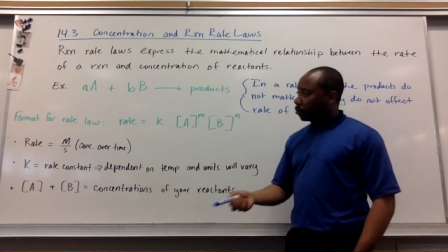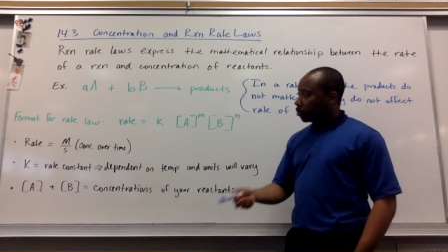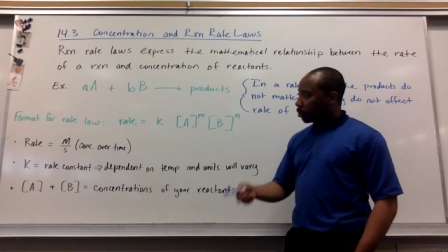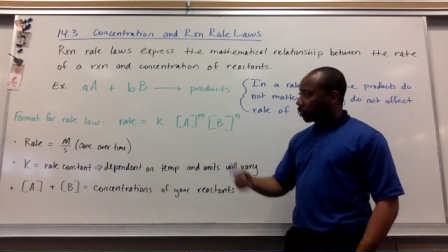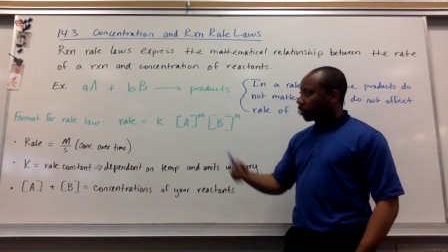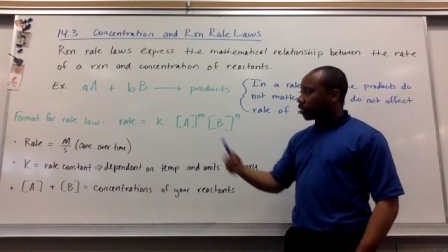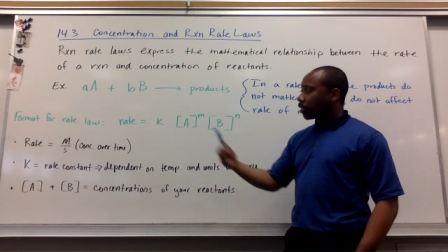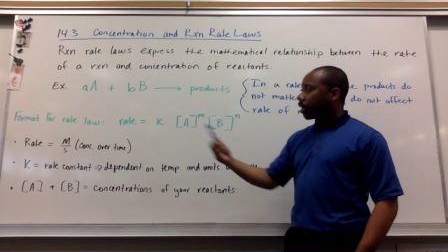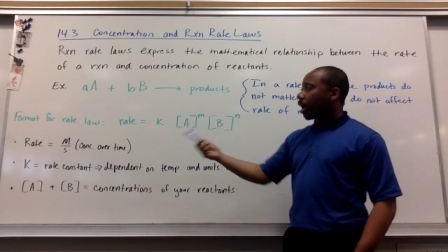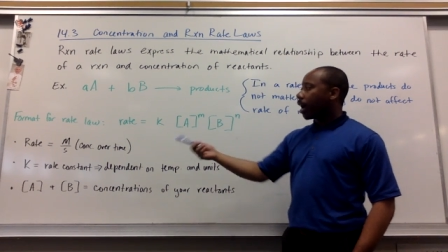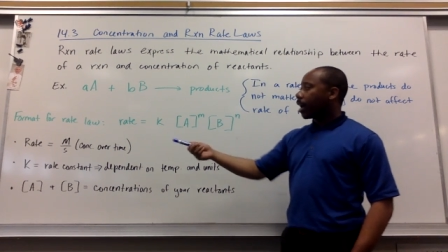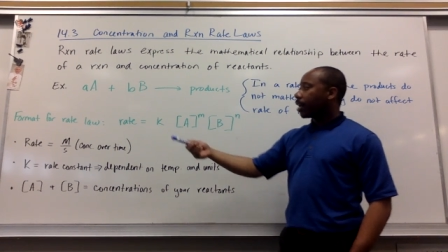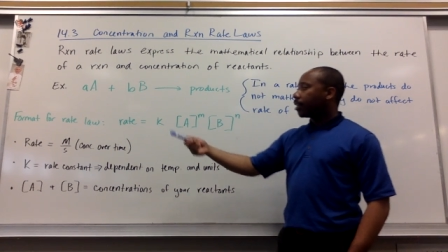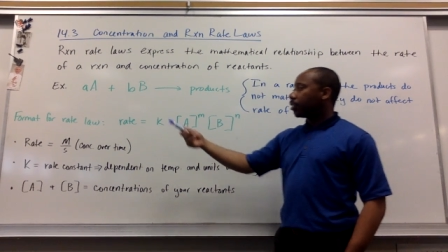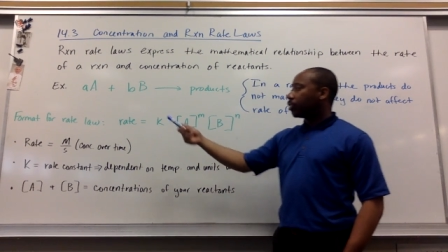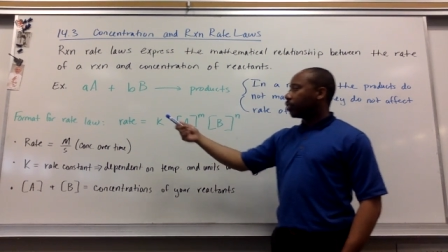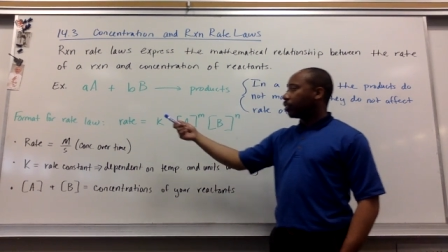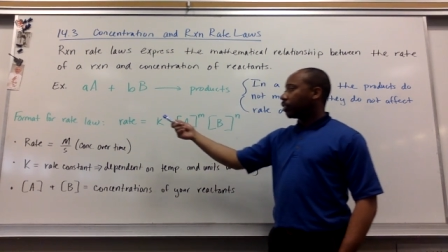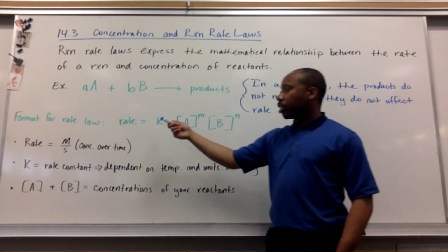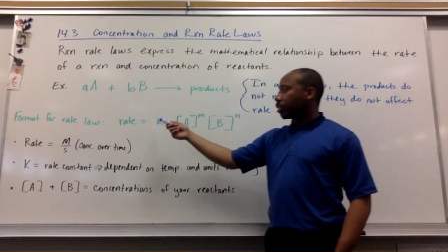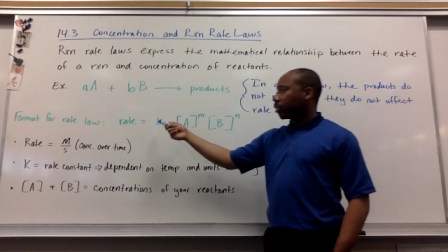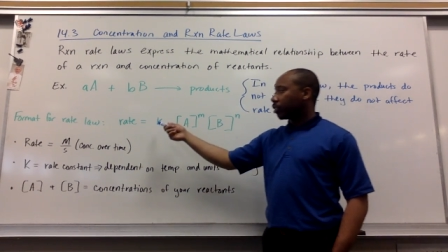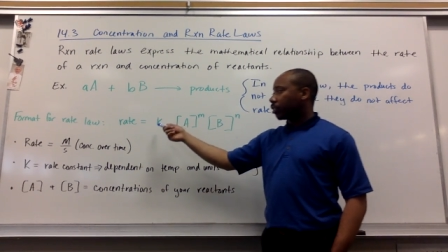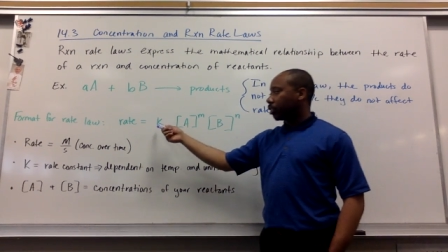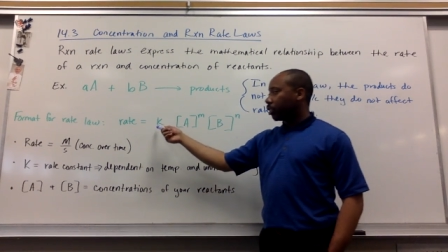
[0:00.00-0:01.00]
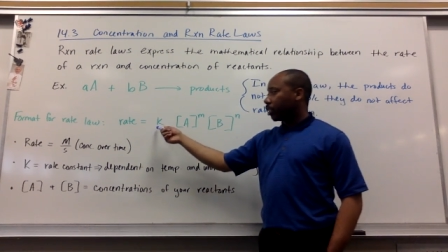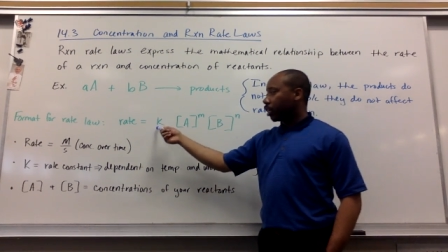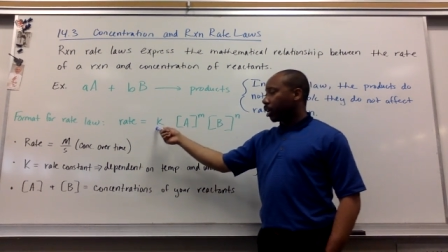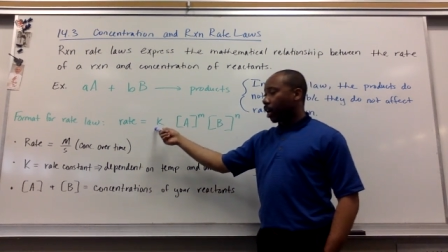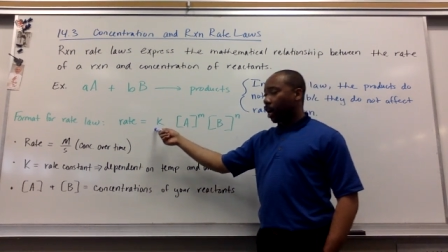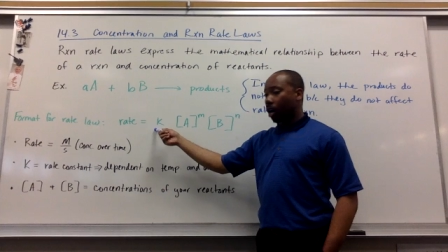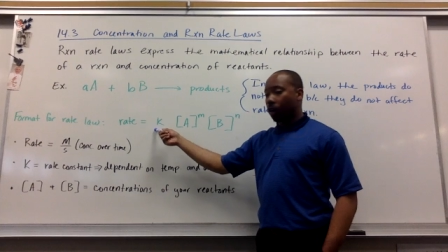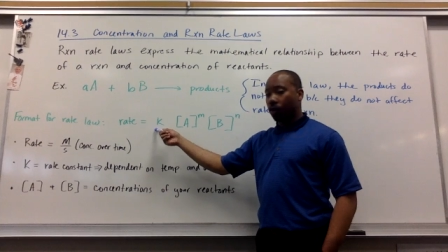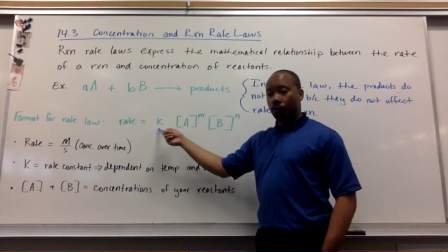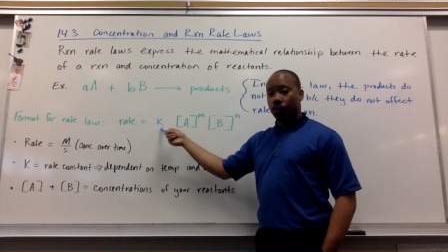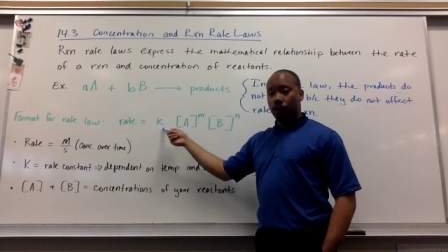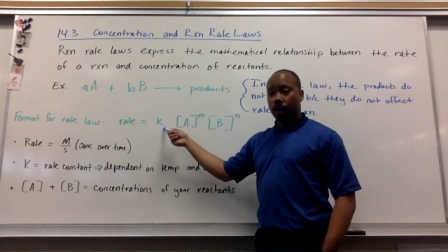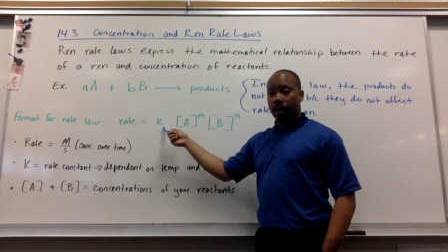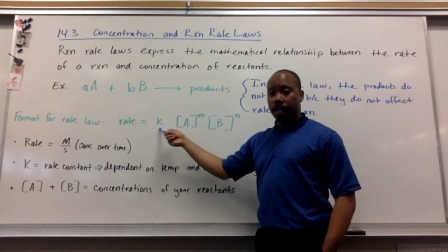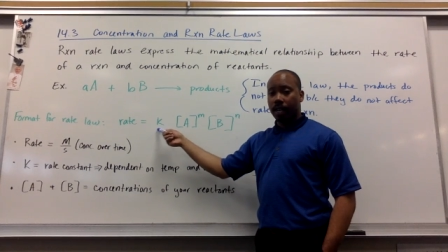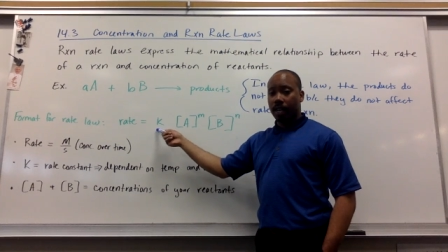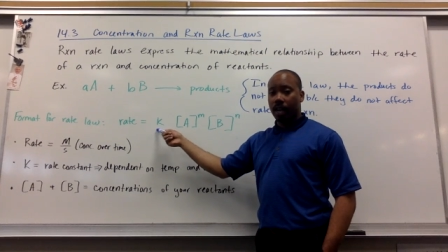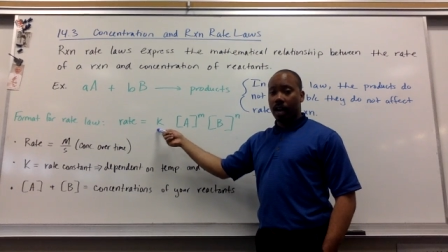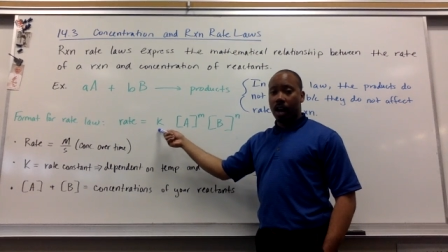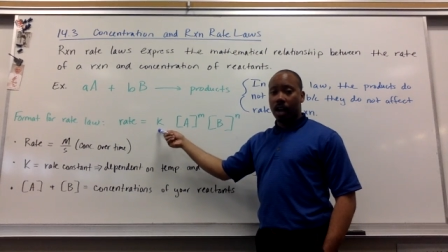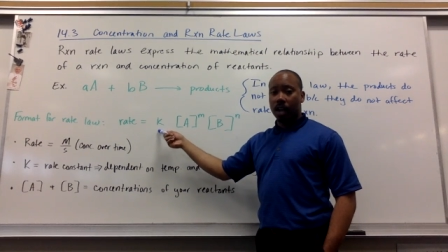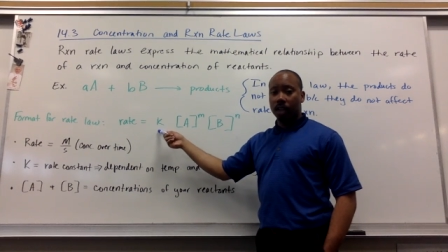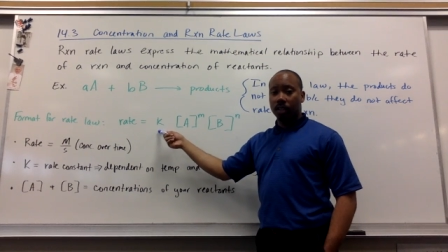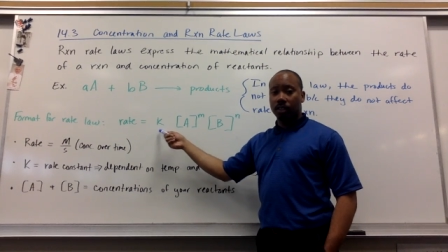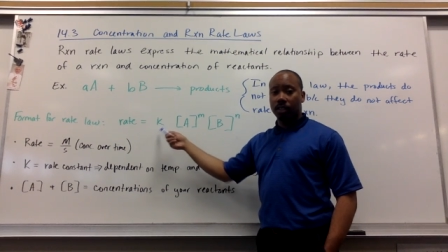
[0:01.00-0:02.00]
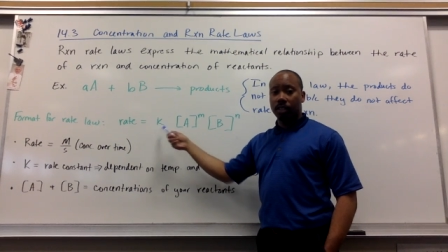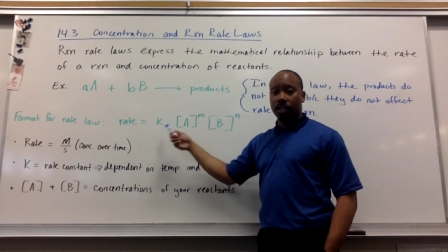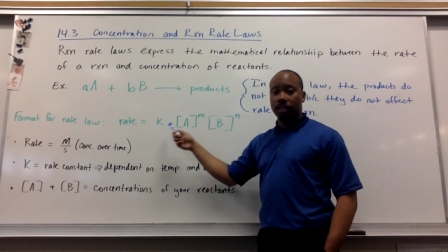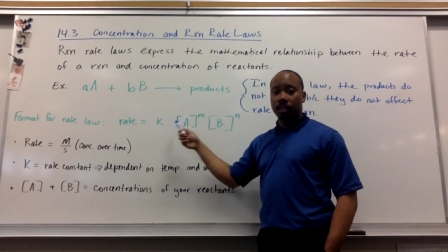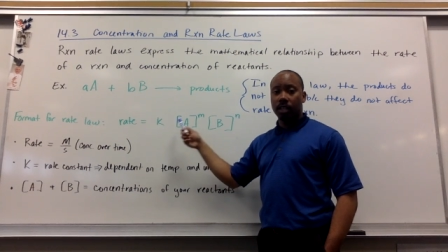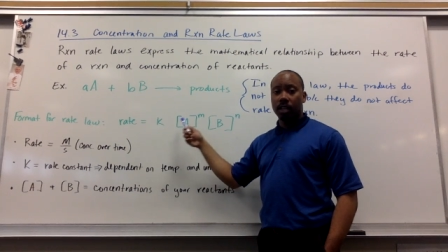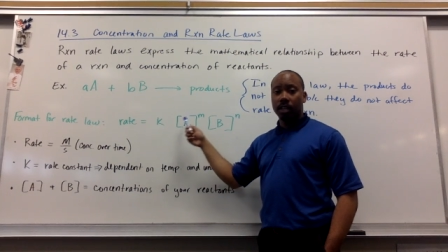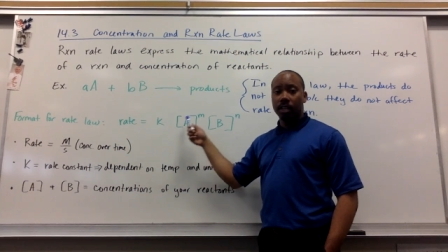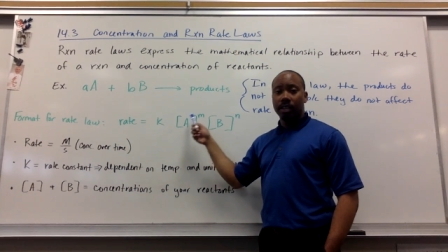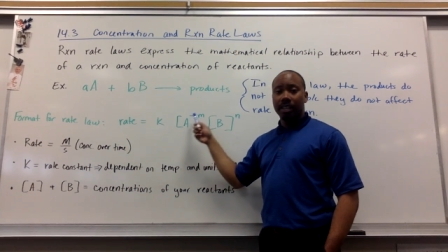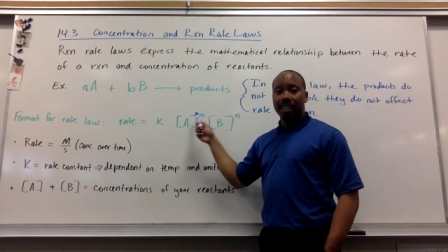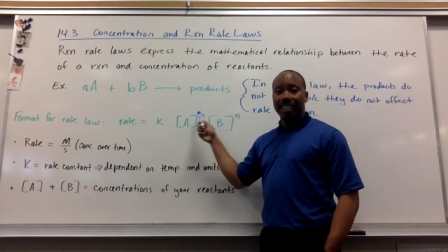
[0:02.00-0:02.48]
besides just the uh, rate constant,